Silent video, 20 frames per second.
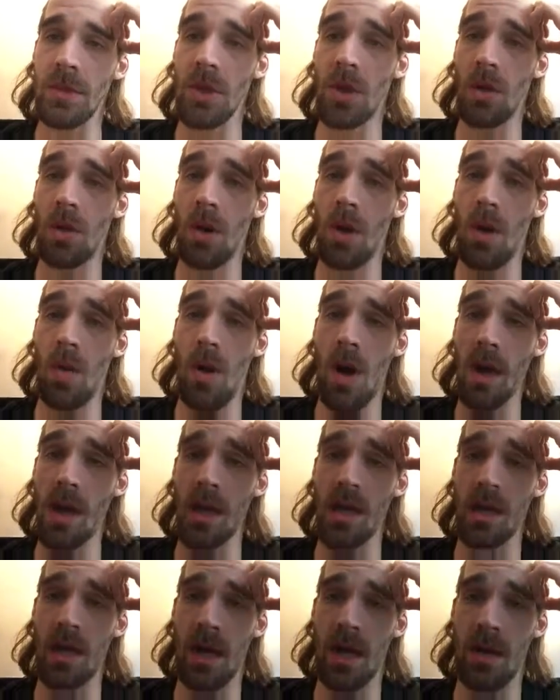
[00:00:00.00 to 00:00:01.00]
So while
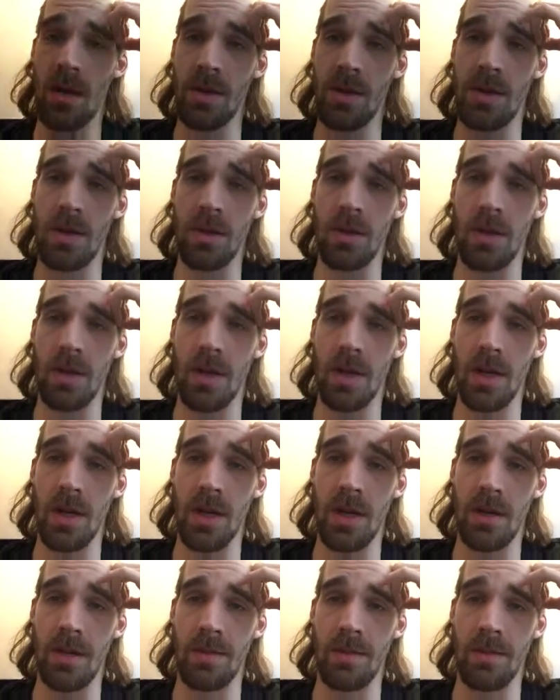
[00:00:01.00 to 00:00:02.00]
walking down
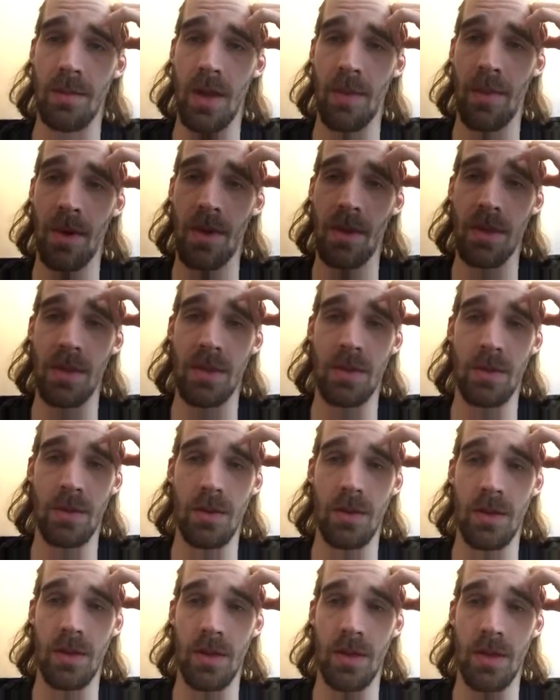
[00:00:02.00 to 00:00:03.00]
to my buddy's
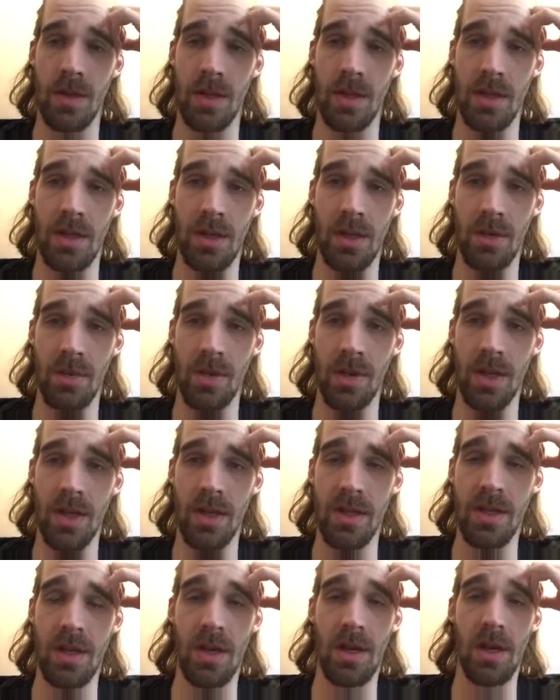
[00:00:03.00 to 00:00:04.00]
store to go play
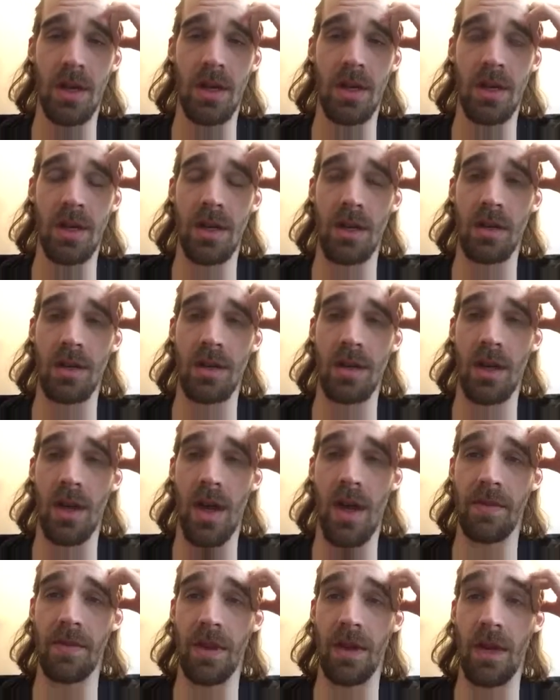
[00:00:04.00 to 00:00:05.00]
guitar
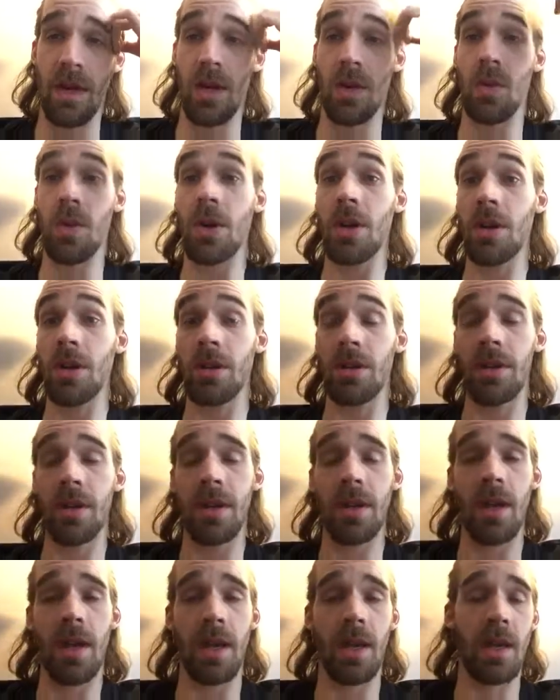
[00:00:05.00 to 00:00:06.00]
after getting out of work
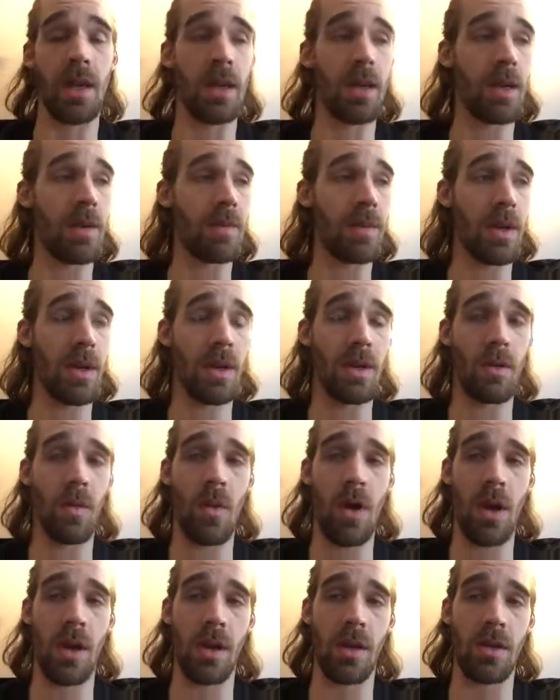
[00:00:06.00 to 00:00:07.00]
early, I ended up
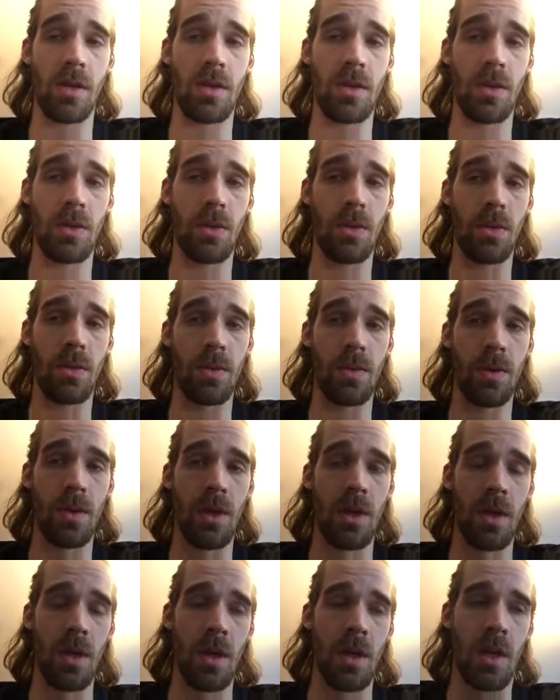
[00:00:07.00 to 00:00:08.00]
walking to
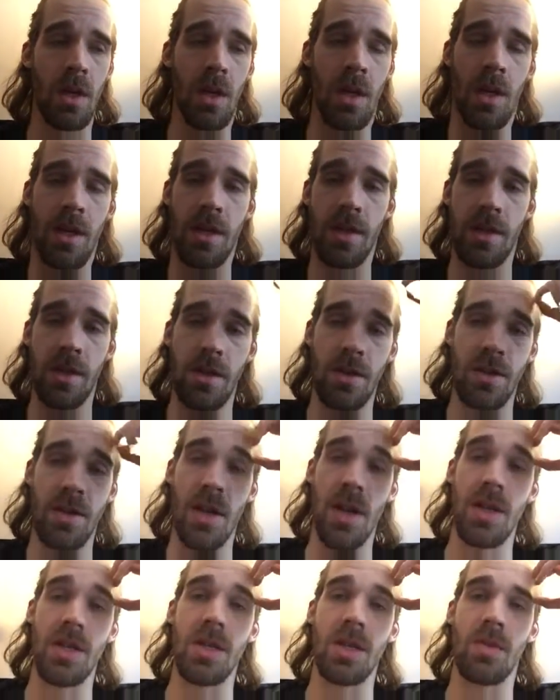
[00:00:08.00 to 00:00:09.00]
this
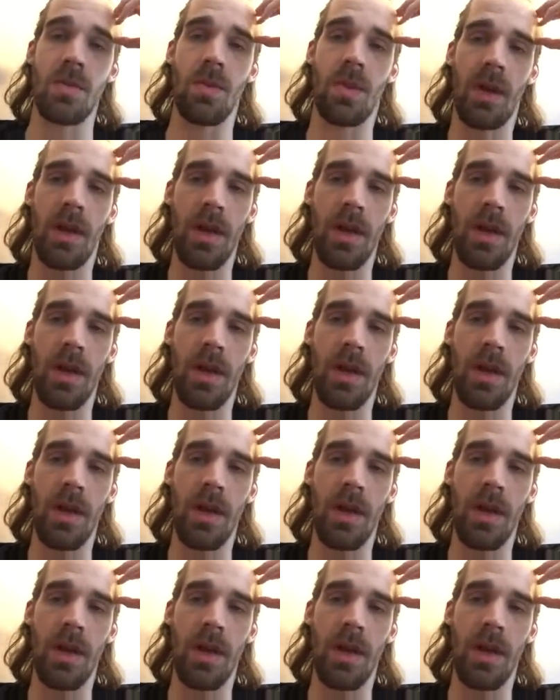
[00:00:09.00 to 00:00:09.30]
intersection.